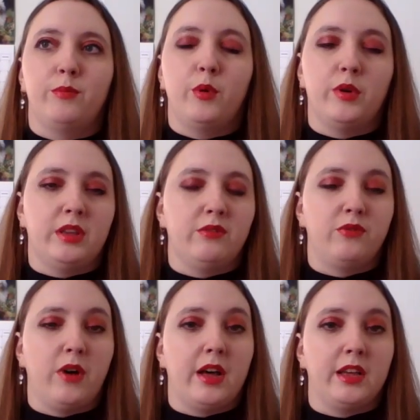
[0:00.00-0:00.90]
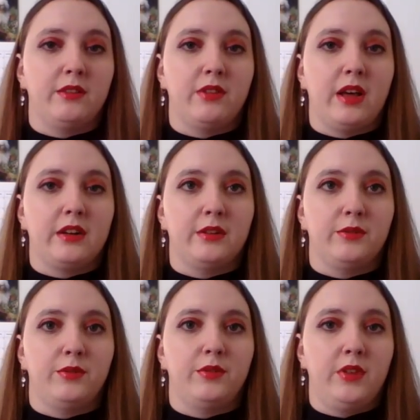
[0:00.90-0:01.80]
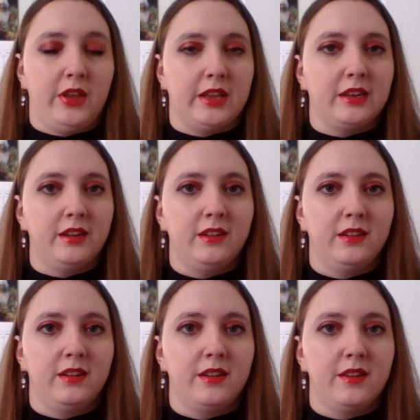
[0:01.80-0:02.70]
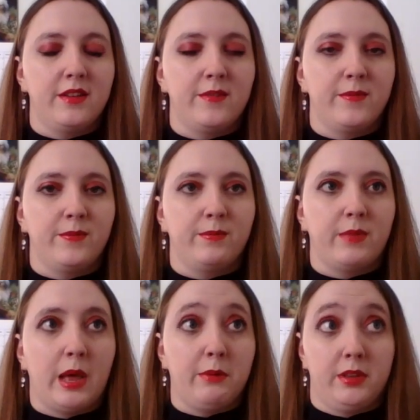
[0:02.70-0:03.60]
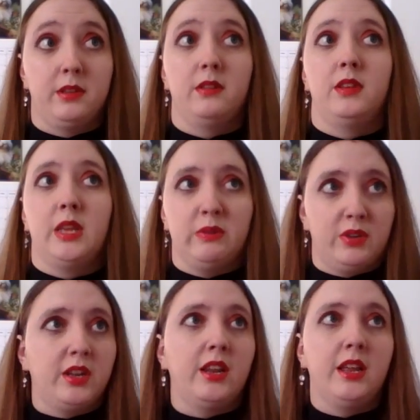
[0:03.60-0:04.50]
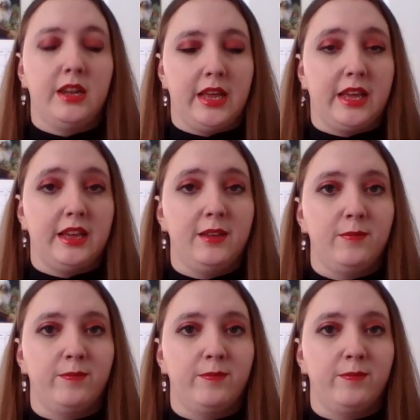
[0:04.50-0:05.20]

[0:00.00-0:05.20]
8.5 out of 10. I would give it an A.